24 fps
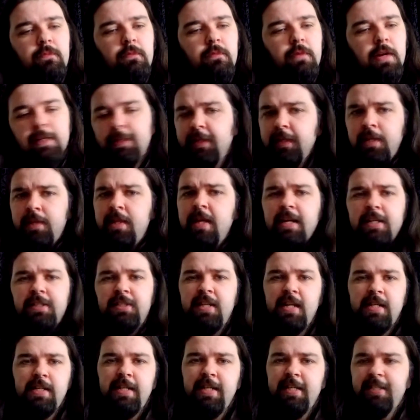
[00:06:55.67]
and then the next
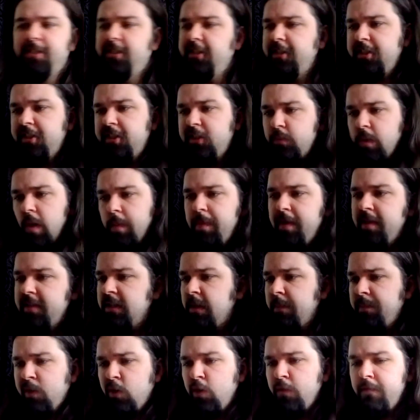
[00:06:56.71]
scene he's just sweeping
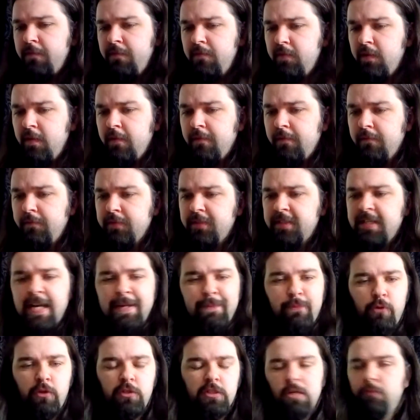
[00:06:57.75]
something off of the
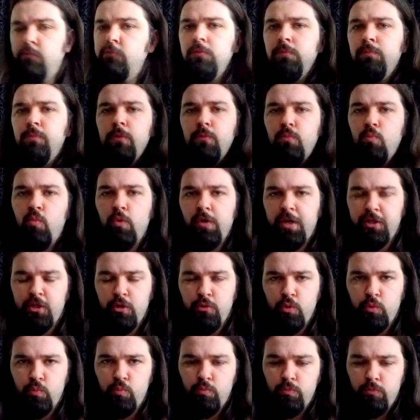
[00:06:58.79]
table, and it's like, well, what did
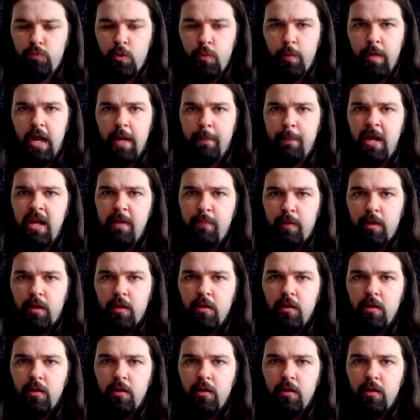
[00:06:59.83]
you do with that baby?